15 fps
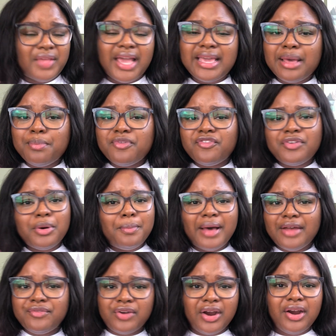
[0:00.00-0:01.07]
I can't feel
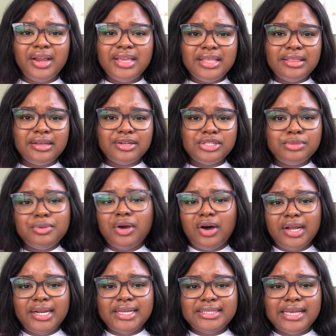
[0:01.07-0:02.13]
bad for her either, to be
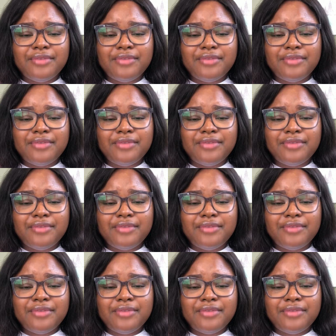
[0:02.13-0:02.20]
honest.